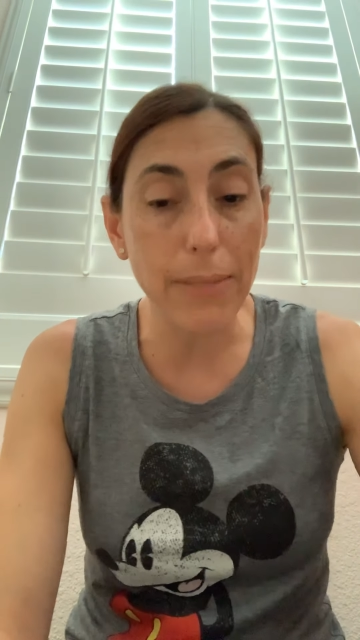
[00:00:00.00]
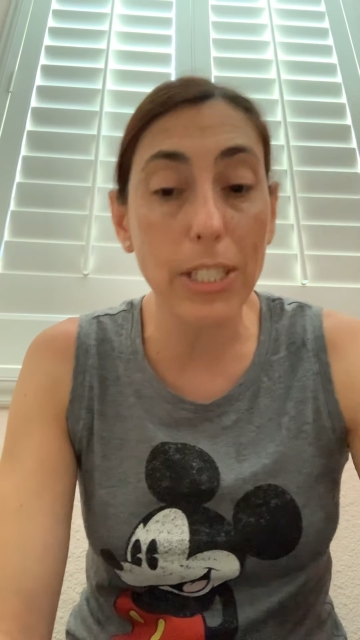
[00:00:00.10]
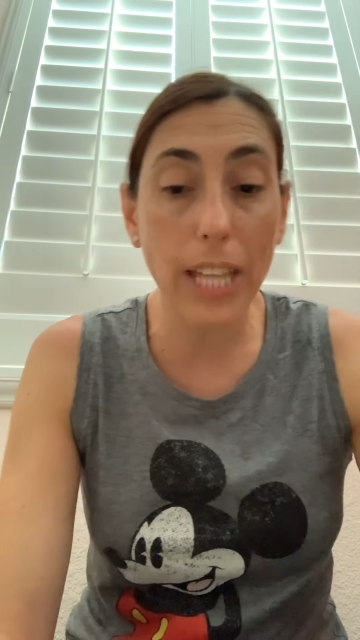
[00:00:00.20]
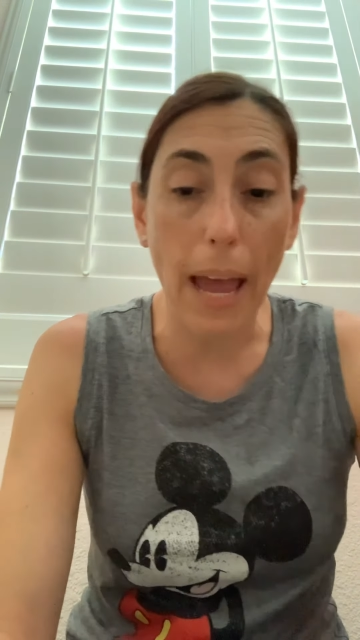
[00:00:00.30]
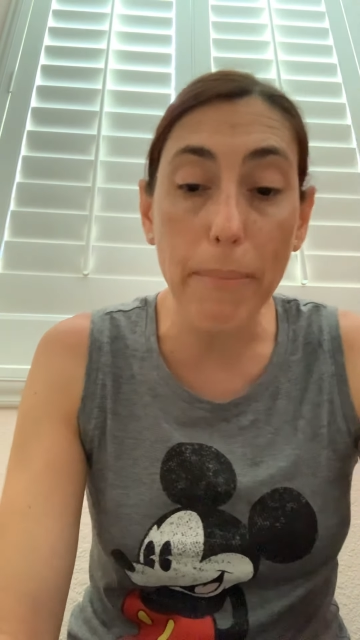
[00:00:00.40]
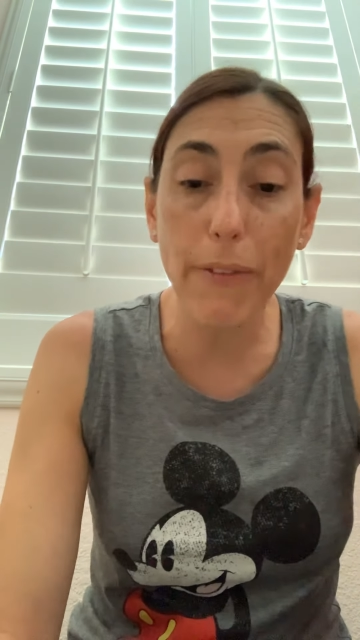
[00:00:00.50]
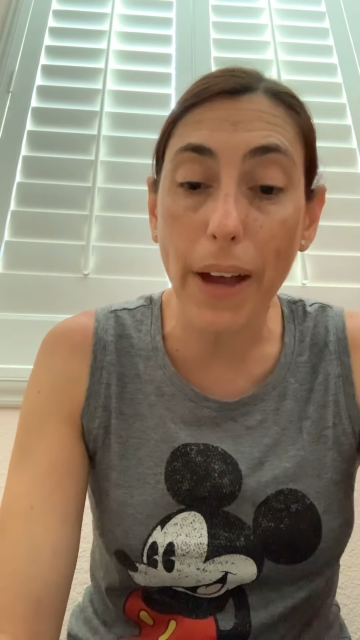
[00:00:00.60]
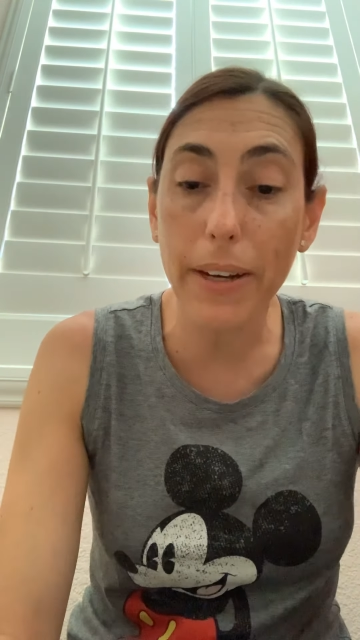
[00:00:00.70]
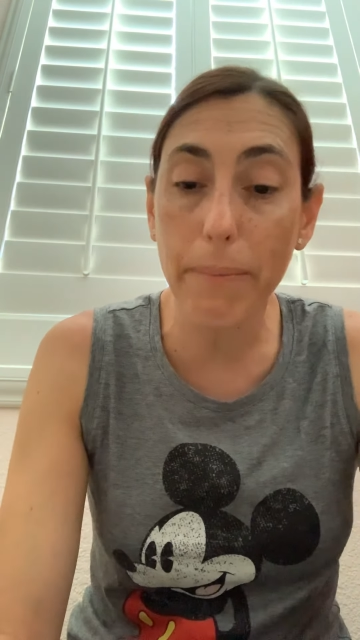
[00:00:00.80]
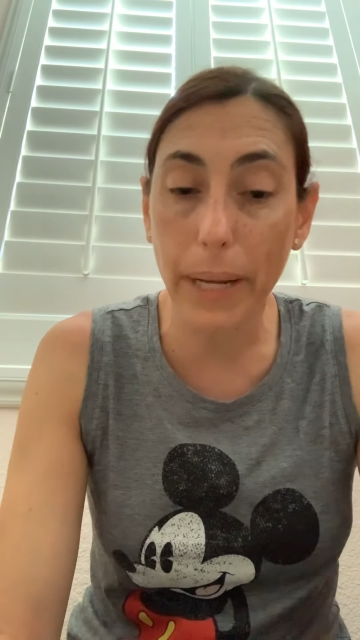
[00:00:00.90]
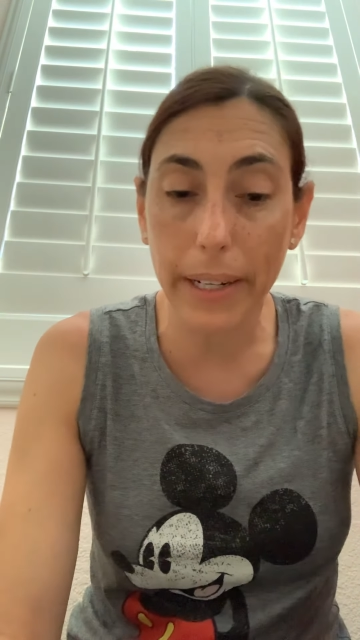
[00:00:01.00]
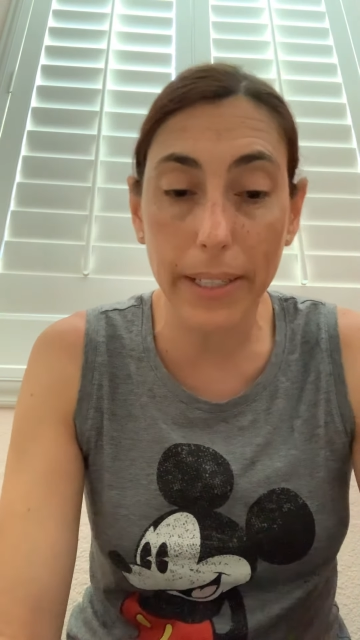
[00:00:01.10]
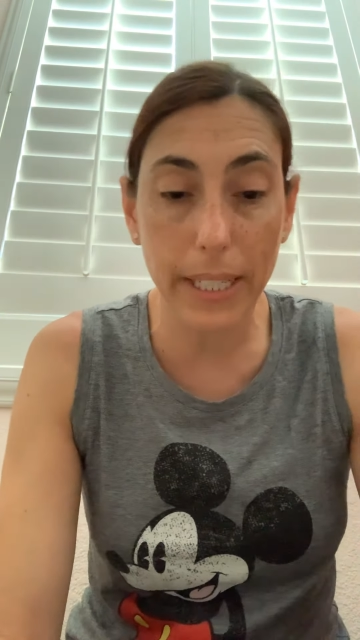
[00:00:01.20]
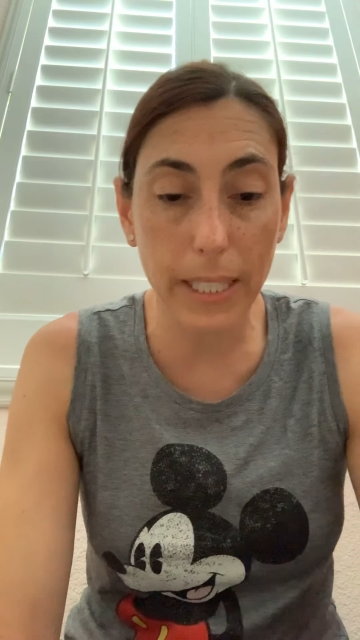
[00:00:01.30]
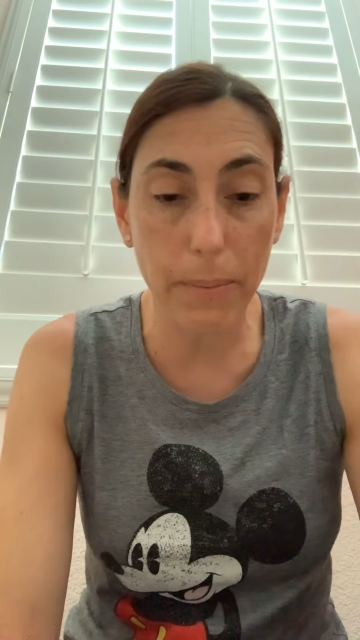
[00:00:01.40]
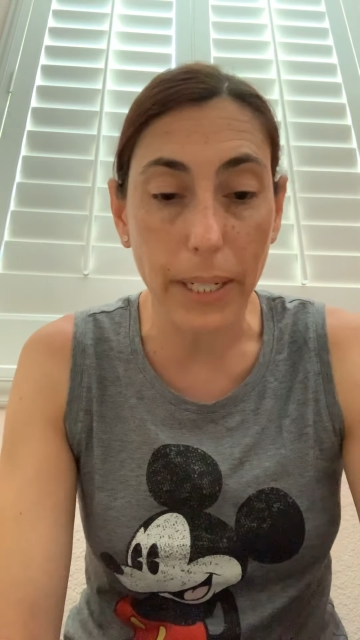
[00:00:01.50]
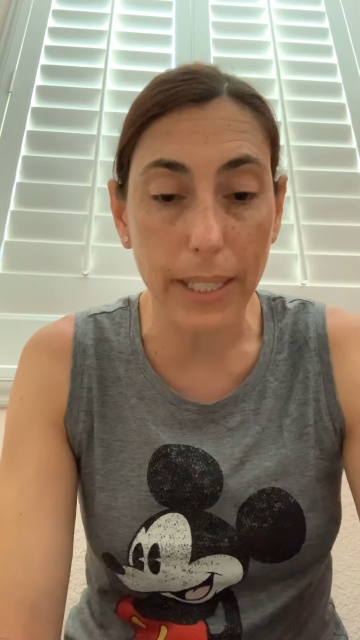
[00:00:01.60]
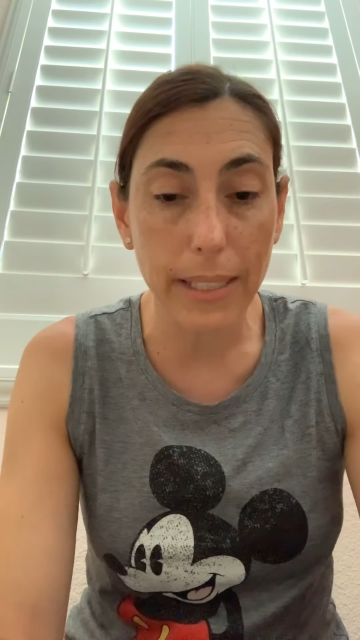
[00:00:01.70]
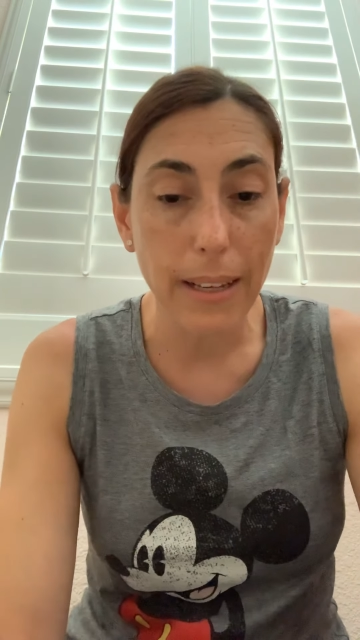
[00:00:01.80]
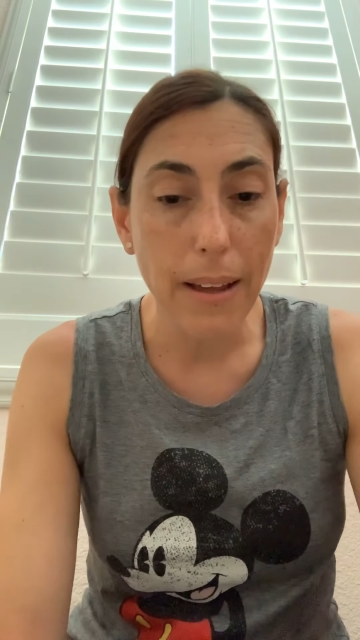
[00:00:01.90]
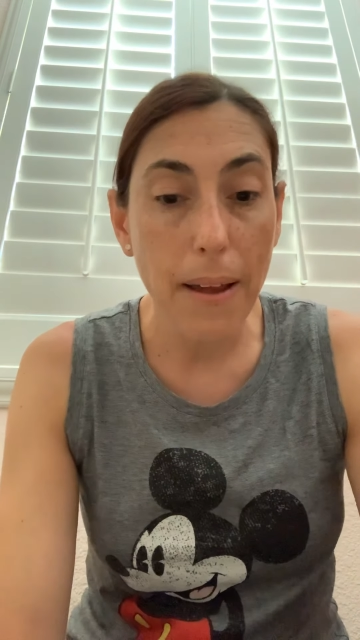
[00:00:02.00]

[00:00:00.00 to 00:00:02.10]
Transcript: which can be found in Pinkerton's books,